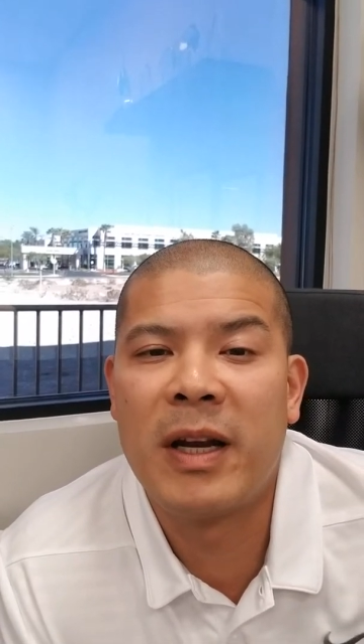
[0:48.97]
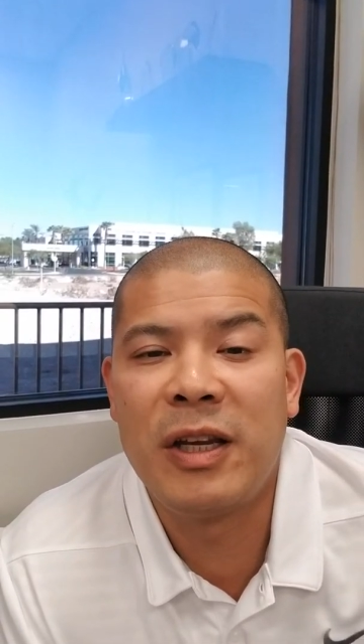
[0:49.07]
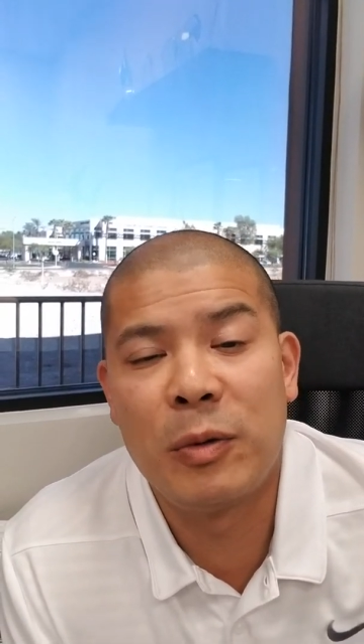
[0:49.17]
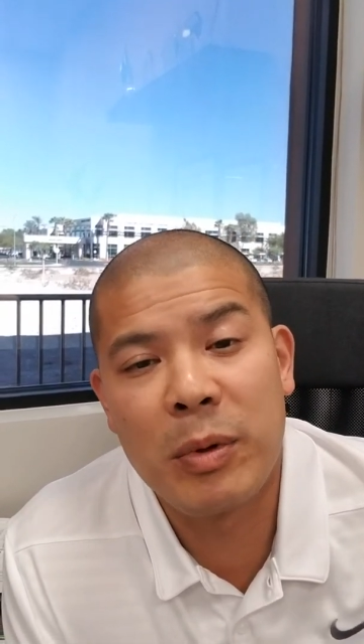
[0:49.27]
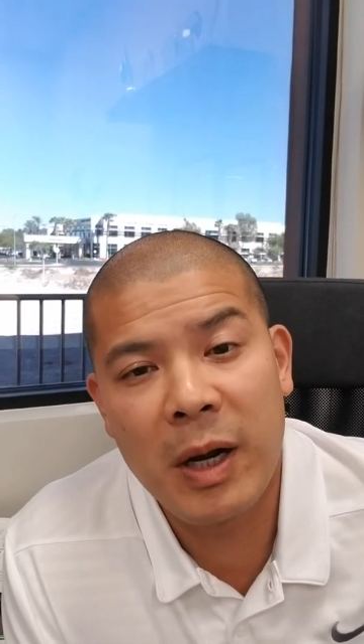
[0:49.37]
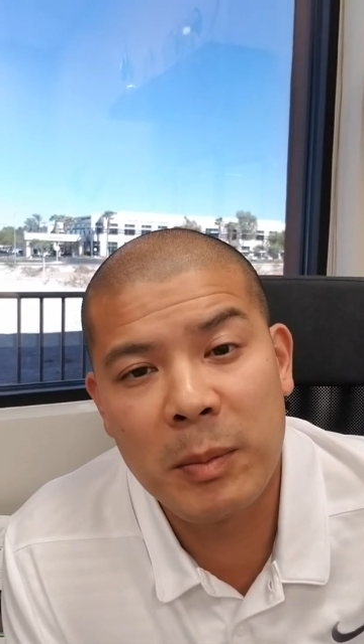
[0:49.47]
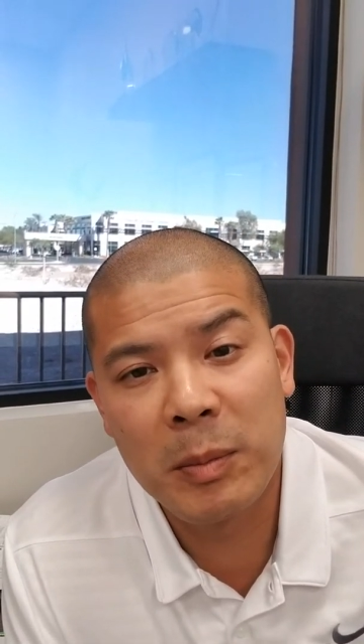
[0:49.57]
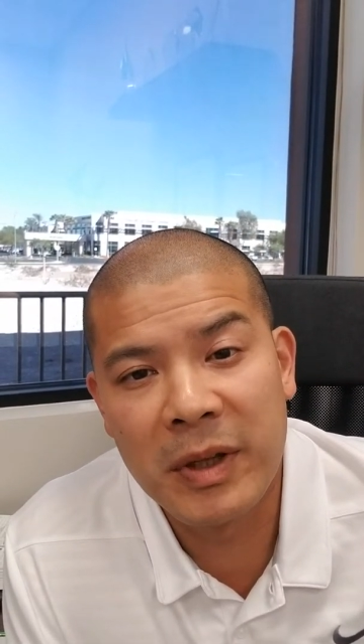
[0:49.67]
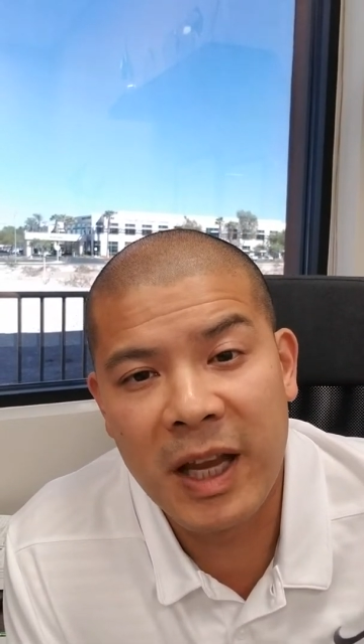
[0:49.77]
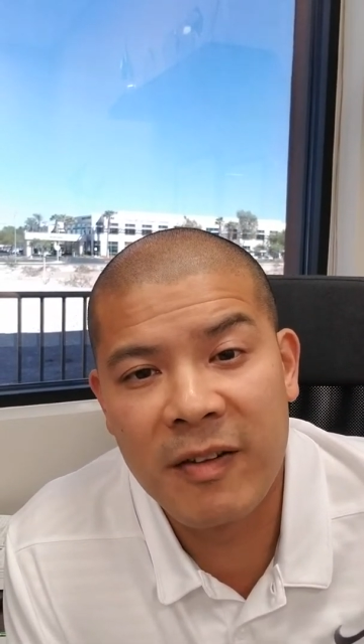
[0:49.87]
you'll
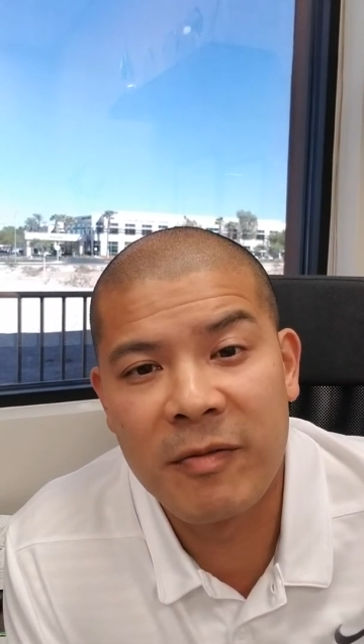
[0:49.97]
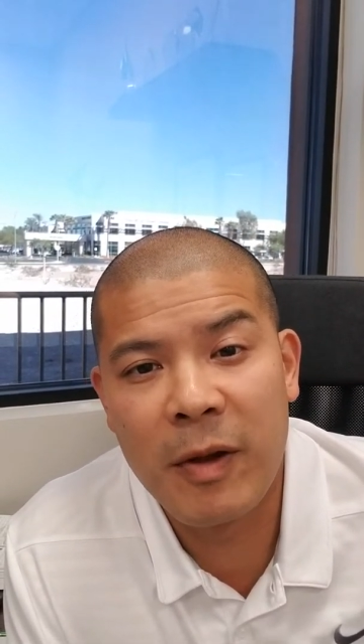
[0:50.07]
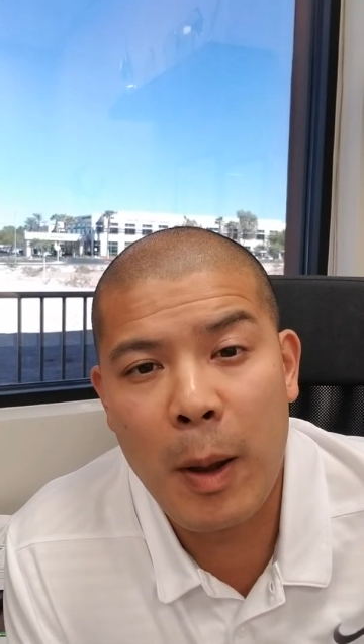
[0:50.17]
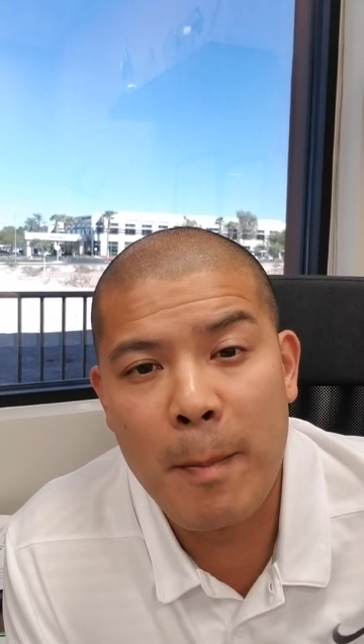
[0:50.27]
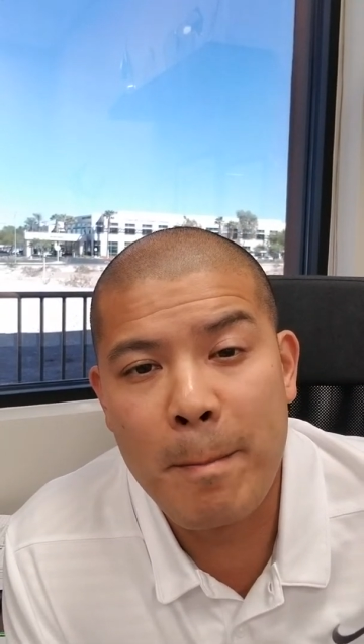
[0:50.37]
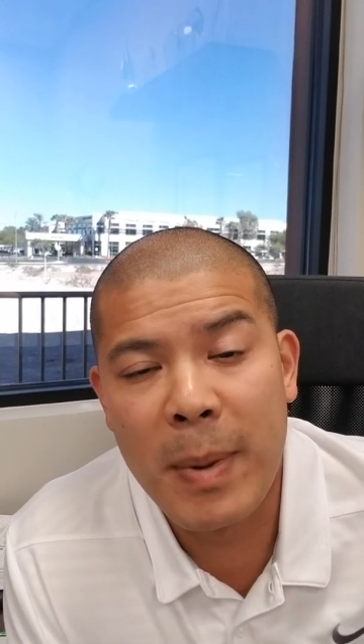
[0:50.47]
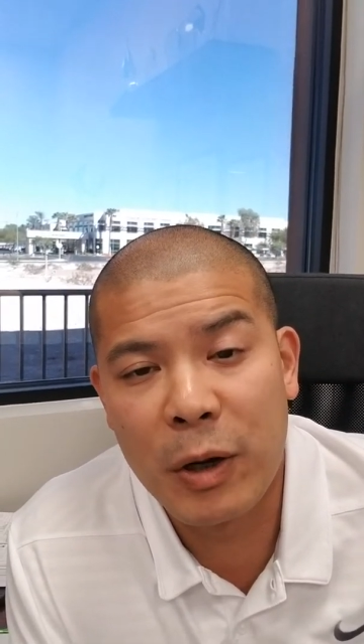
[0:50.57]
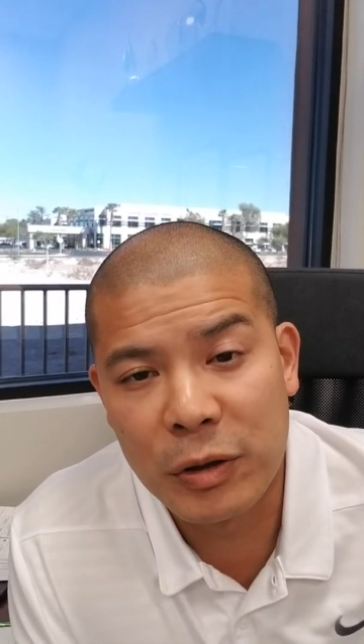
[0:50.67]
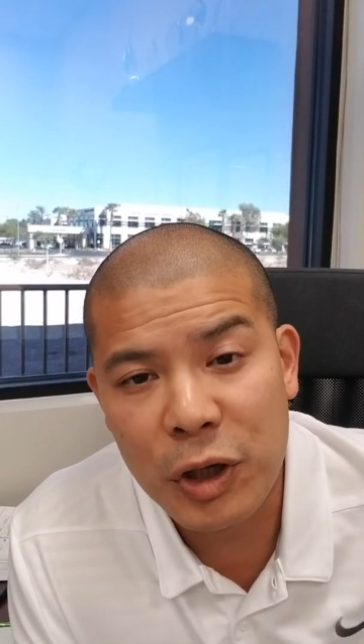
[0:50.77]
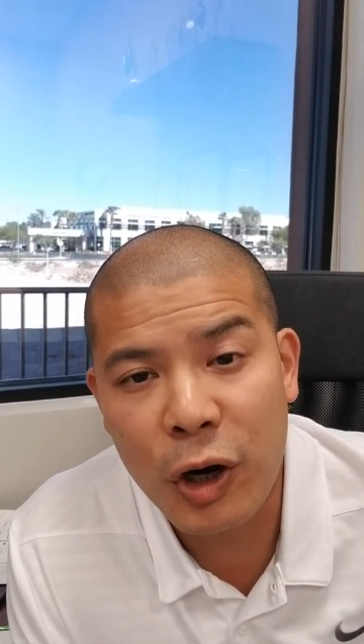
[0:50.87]
probably have
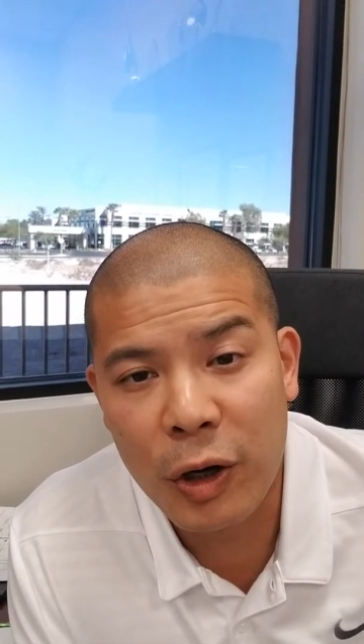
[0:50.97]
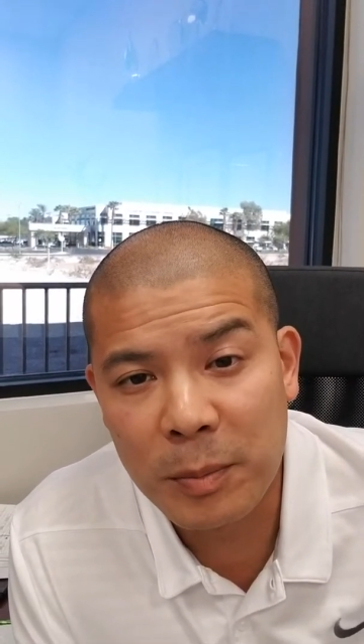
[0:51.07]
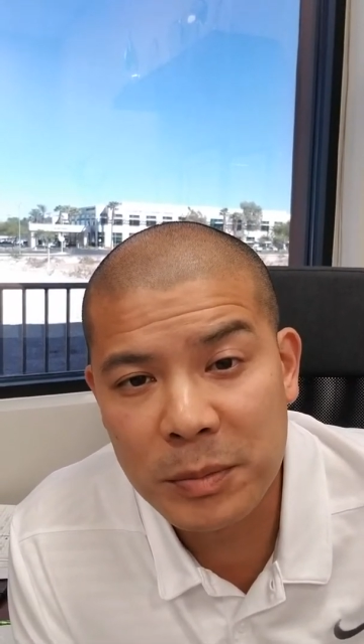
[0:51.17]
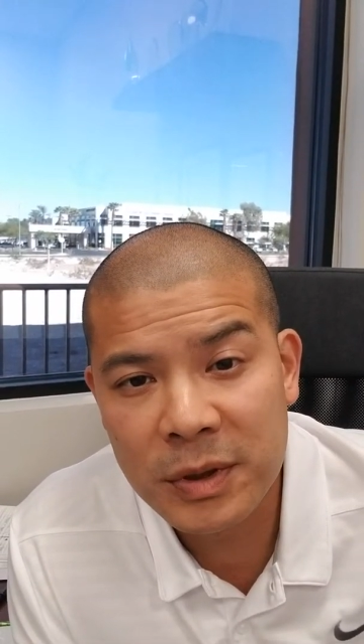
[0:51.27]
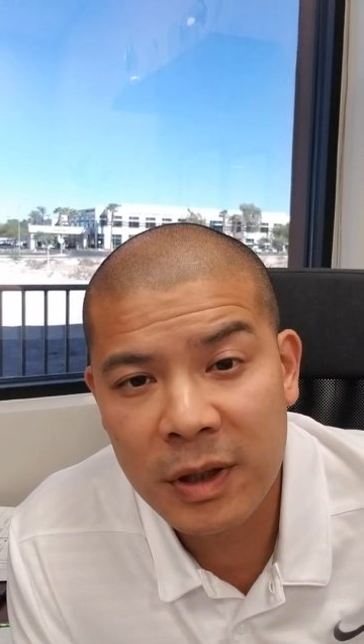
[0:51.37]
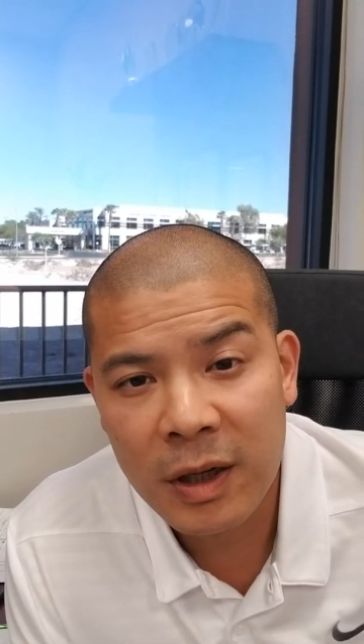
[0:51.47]
better terms